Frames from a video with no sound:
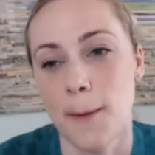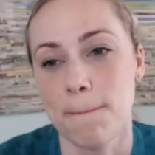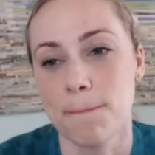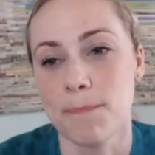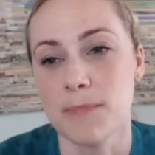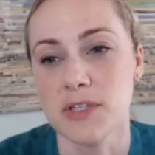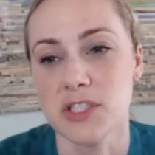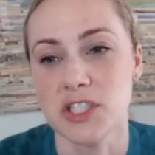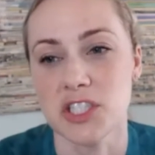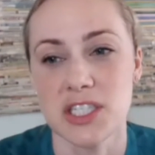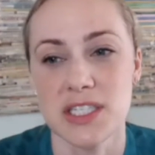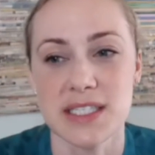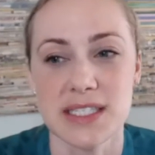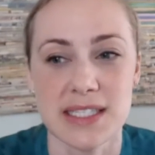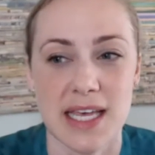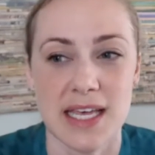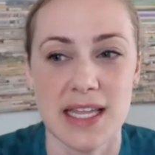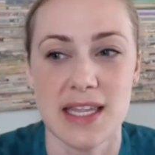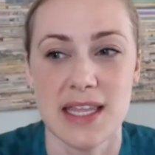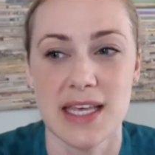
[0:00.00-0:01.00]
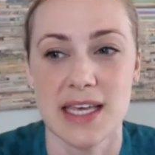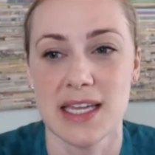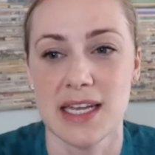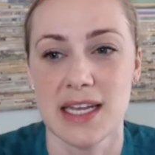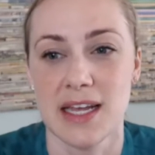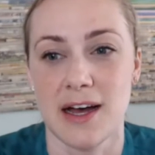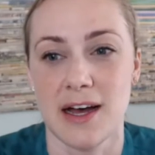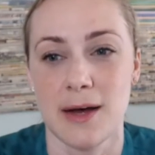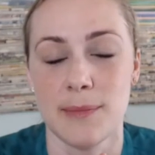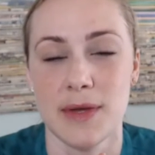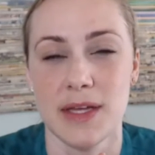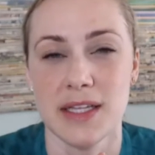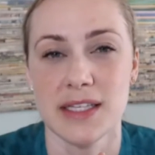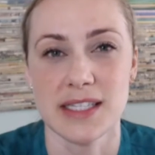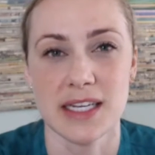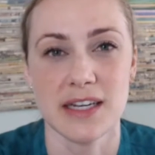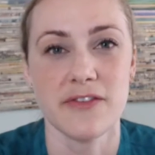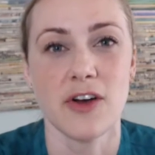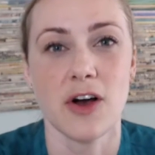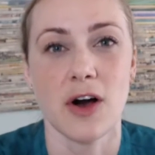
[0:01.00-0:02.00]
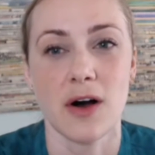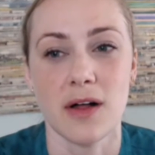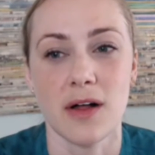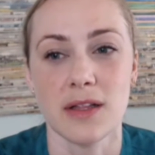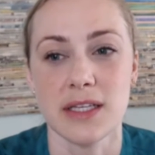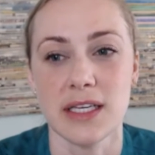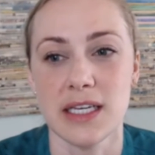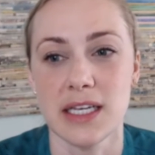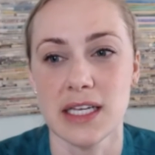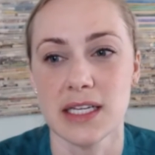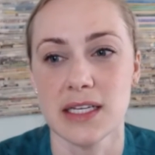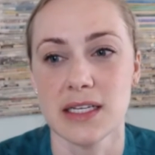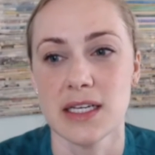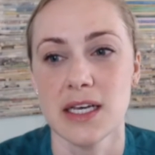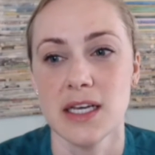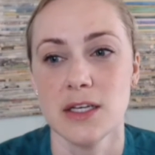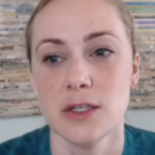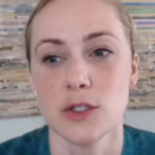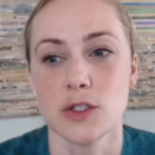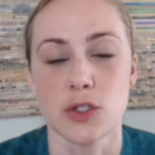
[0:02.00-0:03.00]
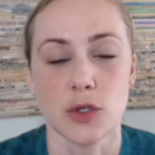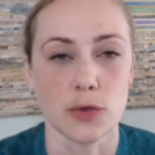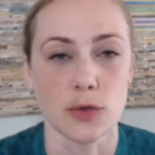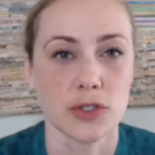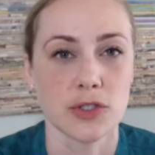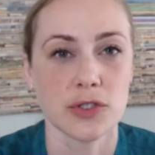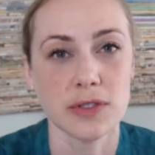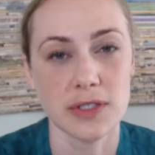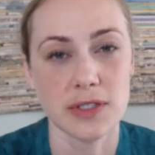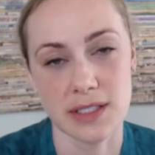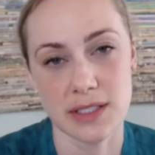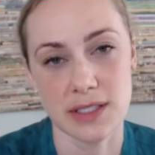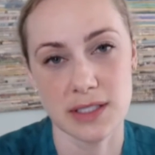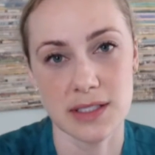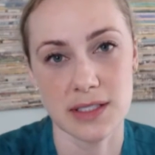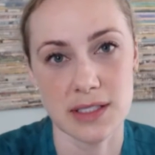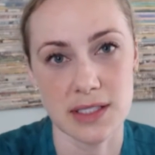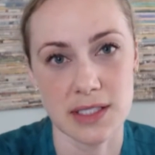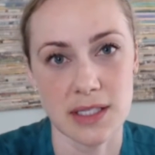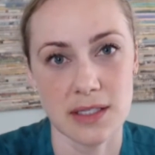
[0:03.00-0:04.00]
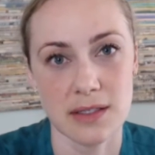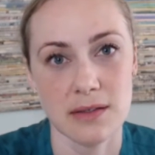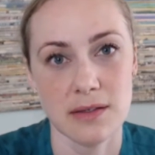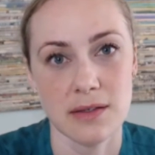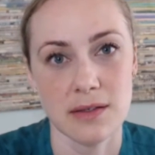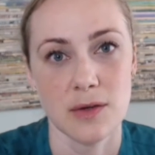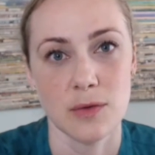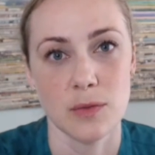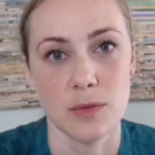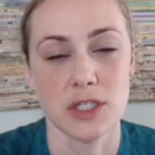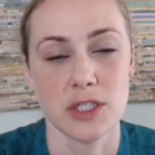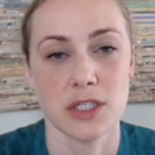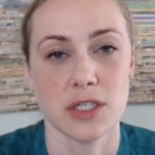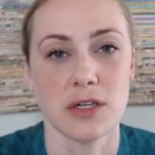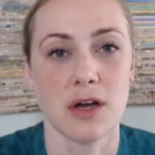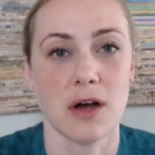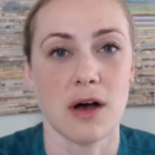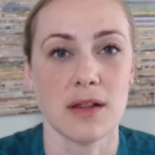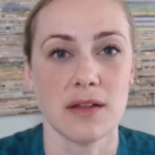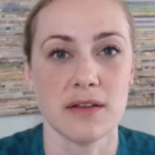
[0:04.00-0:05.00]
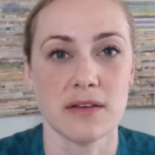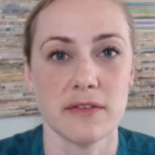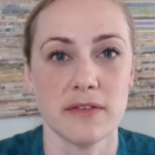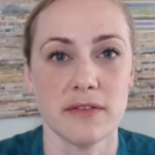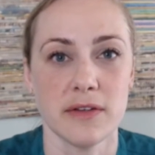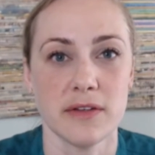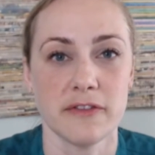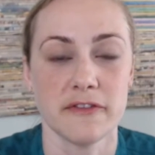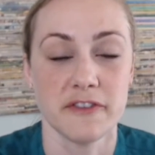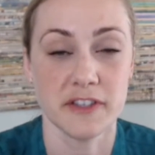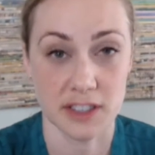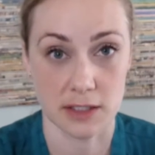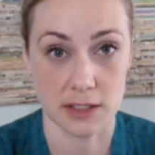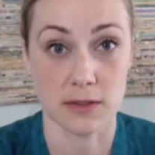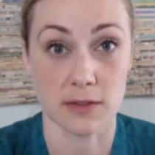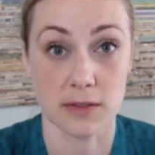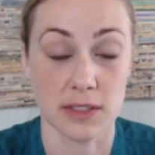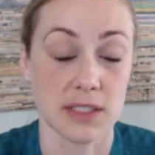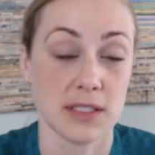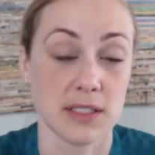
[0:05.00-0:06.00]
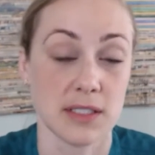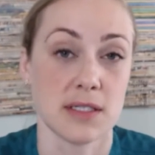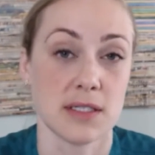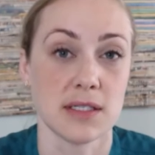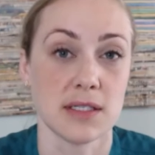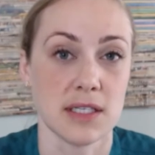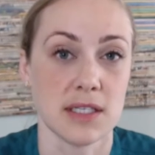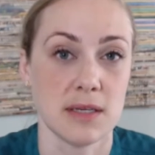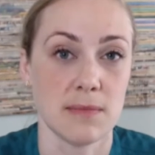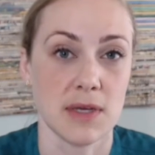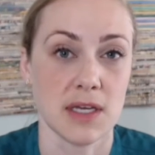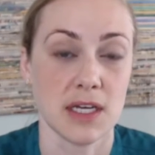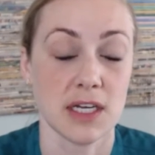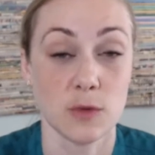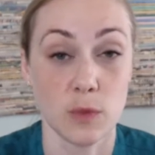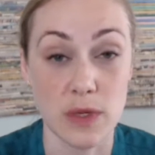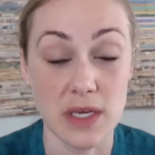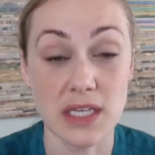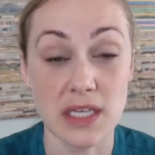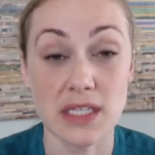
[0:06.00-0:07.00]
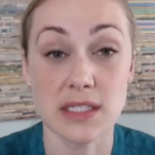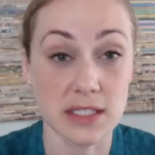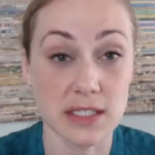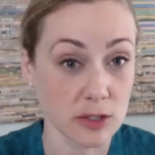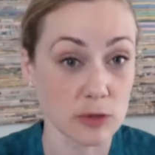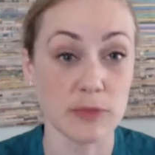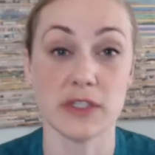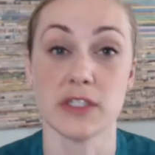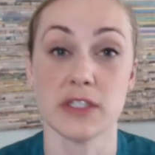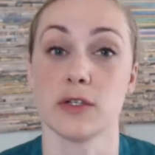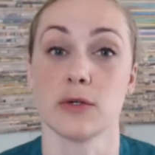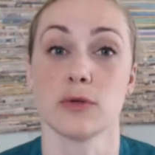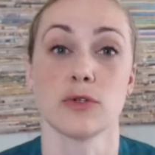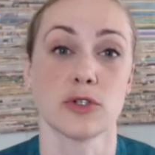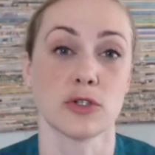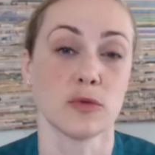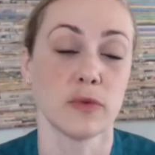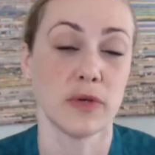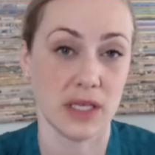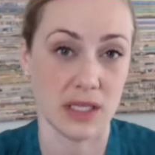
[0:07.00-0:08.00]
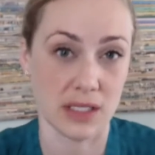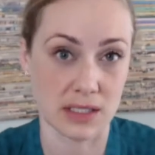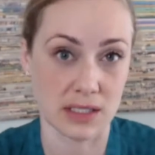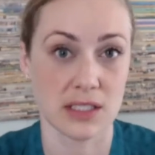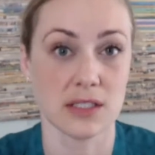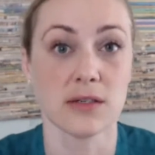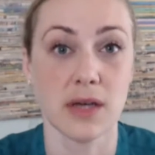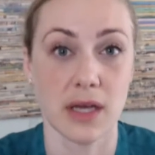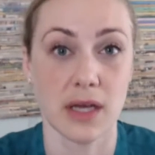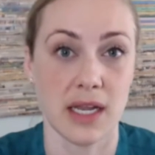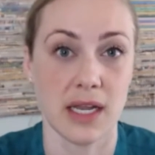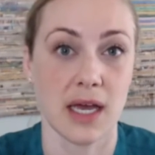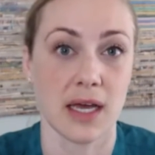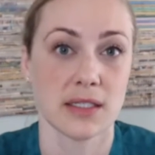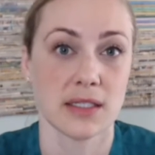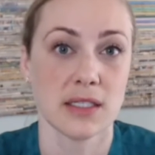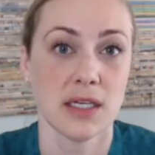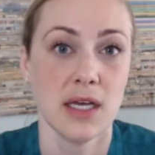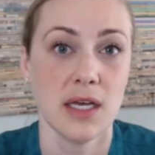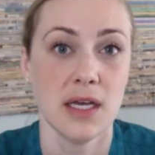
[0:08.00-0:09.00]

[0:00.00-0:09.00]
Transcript: But she said that um, instead of calling it social distancing, we should call it physical distancing because we can still be social, we can still connect.